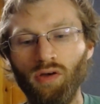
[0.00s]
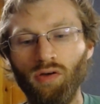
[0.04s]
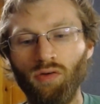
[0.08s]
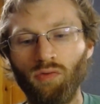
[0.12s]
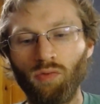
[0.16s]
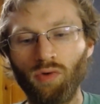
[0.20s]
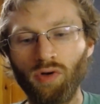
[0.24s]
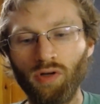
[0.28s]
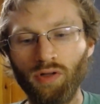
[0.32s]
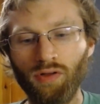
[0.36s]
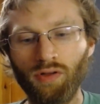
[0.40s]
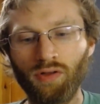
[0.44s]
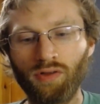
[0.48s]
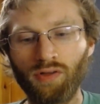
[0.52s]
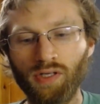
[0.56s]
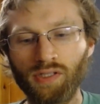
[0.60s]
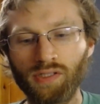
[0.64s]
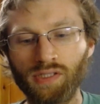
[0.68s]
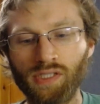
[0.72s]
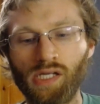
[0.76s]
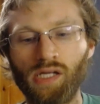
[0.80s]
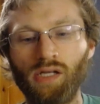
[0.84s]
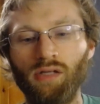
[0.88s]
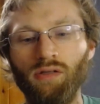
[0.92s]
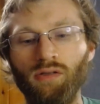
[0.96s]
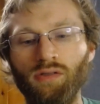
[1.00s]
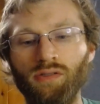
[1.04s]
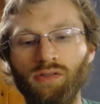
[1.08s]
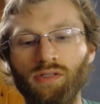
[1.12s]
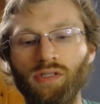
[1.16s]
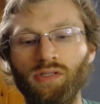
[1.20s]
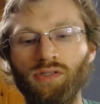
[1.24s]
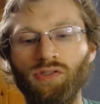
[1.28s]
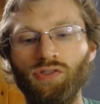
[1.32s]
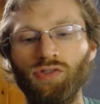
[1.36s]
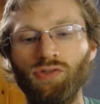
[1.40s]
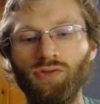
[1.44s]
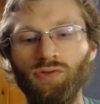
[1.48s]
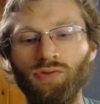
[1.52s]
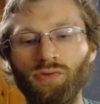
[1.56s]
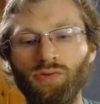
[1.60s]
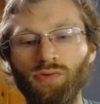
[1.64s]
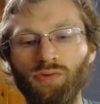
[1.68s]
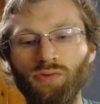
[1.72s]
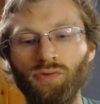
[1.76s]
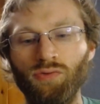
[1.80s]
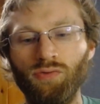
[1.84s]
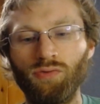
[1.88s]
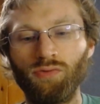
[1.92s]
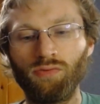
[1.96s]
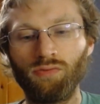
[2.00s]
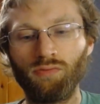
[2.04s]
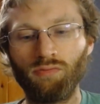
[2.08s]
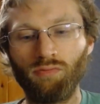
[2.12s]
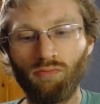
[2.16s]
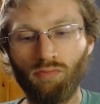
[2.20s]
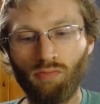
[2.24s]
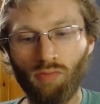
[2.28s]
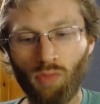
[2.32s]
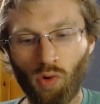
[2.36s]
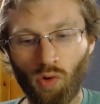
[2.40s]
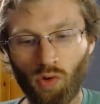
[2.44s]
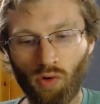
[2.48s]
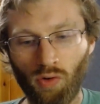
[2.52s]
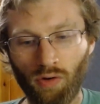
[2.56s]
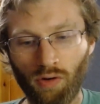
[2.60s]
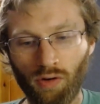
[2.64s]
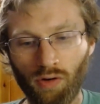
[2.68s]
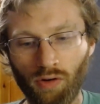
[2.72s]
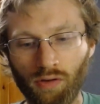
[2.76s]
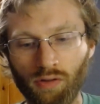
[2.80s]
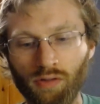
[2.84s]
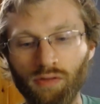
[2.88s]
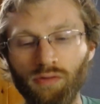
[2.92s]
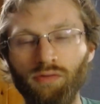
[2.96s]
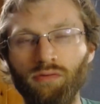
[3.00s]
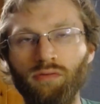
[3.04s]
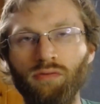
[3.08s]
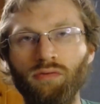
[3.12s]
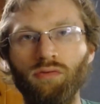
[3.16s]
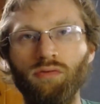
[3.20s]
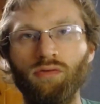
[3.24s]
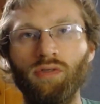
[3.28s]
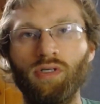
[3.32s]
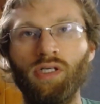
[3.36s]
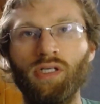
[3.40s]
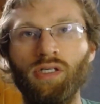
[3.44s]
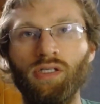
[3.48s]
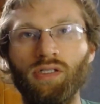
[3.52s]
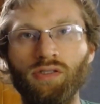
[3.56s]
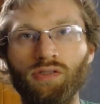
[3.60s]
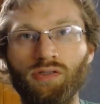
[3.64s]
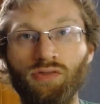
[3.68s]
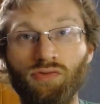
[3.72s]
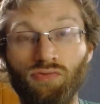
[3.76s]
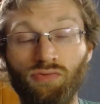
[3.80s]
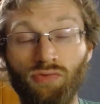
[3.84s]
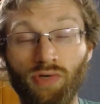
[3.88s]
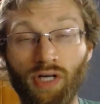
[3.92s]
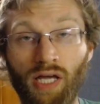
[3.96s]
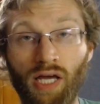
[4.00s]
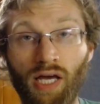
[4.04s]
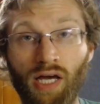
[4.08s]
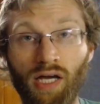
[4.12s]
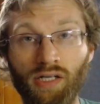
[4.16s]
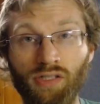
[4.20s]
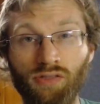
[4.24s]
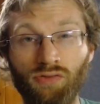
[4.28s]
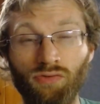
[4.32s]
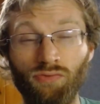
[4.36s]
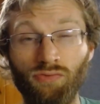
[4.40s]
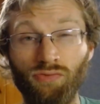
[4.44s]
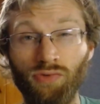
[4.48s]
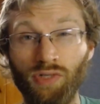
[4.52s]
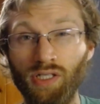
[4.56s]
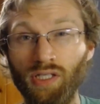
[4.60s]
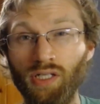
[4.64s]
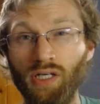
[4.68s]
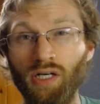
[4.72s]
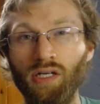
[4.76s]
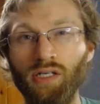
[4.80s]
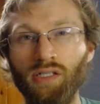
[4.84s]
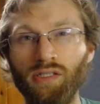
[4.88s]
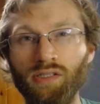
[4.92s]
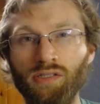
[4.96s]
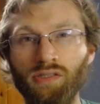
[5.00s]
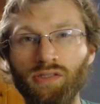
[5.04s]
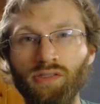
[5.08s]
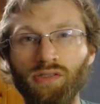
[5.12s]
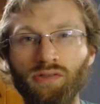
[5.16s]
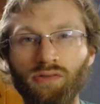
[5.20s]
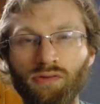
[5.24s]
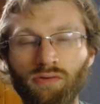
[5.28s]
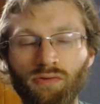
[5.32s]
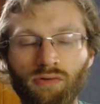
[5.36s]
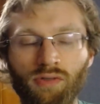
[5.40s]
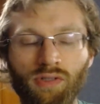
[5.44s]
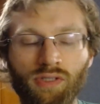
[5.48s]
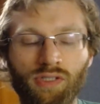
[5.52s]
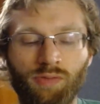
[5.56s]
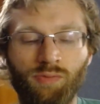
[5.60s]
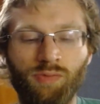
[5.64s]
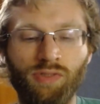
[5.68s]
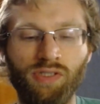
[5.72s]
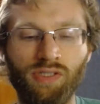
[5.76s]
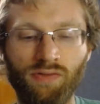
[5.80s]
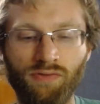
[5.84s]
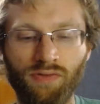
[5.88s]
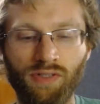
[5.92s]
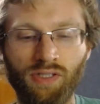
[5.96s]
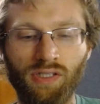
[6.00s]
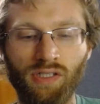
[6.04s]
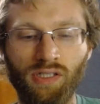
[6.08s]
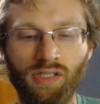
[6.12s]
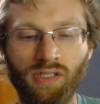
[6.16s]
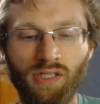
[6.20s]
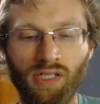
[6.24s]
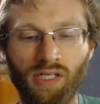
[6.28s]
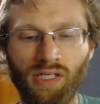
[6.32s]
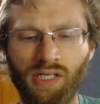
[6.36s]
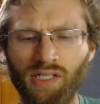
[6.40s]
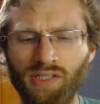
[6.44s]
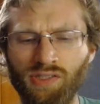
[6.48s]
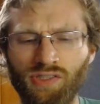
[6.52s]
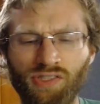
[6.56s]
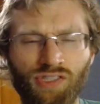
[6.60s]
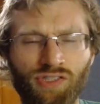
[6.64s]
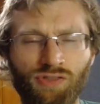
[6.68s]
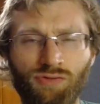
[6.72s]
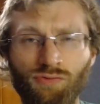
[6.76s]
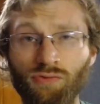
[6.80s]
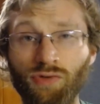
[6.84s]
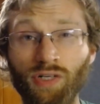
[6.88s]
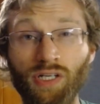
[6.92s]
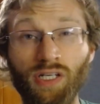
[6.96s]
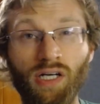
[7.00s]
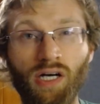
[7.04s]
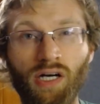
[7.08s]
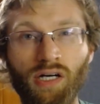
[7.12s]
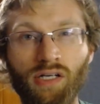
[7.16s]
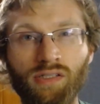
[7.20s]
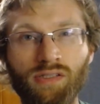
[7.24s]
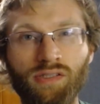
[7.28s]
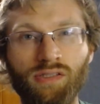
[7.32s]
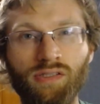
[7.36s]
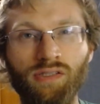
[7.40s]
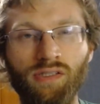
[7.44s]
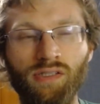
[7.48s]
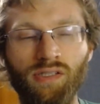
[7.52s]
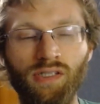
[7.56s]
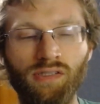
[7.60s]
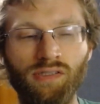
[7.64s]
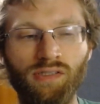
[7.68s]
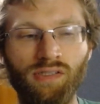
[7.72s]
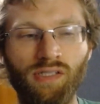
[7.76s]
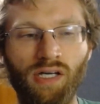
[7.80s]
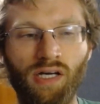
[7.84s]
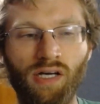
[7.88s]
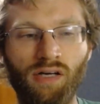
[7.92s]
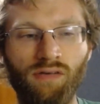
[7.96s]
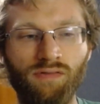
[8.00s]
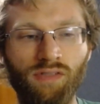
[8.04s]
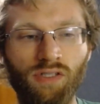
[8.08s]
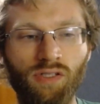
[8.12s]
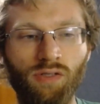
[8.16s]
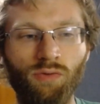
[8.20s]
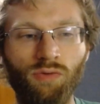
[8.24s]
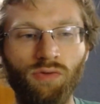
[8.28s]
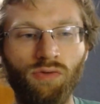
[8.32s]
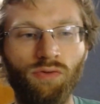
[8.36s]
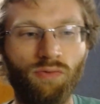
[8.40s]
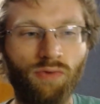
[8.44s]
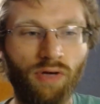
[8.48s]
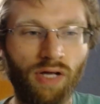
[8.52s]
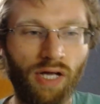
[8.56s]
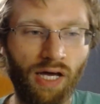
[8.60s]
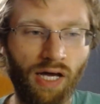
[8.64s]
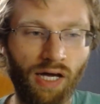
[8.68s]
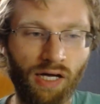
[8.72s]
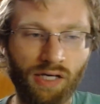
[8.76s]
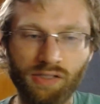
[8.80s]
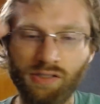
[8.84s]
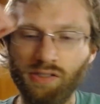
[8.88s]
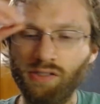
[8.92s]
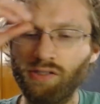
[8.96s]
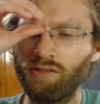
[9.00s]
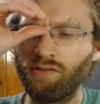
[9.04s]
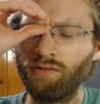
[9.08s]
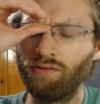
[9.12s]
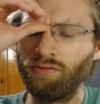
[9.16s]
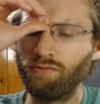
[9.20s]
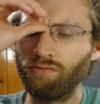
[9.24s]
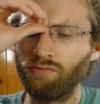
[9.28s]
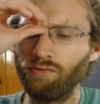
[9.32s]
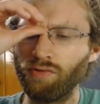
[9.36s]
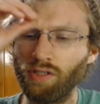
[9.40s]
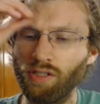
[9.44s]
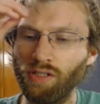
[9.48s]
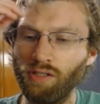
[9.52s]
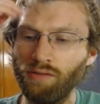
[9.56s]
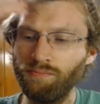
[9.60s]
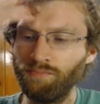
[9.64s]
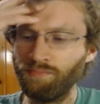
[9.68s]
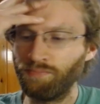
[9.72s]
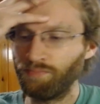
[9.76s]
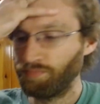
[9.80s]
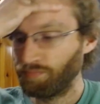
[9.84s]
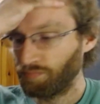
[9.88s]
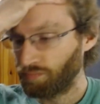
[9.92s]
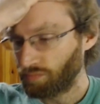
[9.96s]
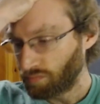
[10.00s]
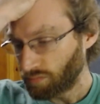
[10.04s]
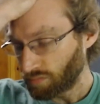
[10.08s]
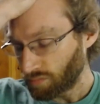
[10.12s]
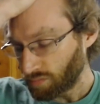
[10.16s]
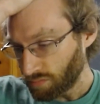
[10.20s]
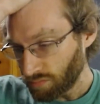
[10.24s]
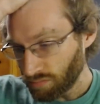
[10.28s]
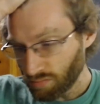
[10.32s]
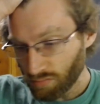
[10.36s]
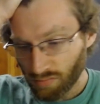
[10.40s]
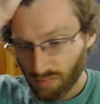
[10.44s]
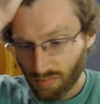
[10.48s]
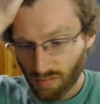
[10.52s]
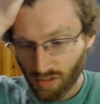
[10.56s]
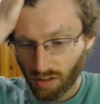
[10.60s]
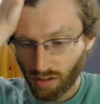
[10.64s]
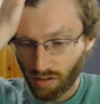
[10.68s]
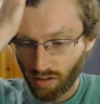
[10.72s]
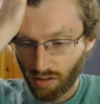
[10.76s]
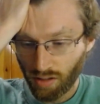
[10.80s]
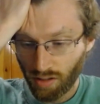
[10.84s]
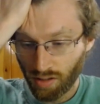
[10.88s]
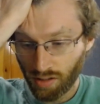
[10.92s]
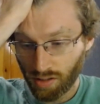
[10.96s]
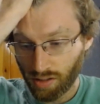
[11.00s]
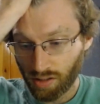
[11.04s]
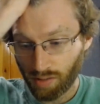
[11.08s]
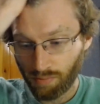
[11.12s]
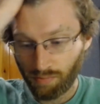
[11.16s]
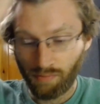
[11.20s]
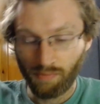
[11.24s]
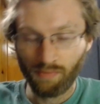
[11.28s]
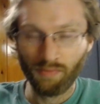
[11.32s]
One of the things that I looked into more is React Redux, or specifically, I guess, just Redux. It doesn't have to do with React, really. And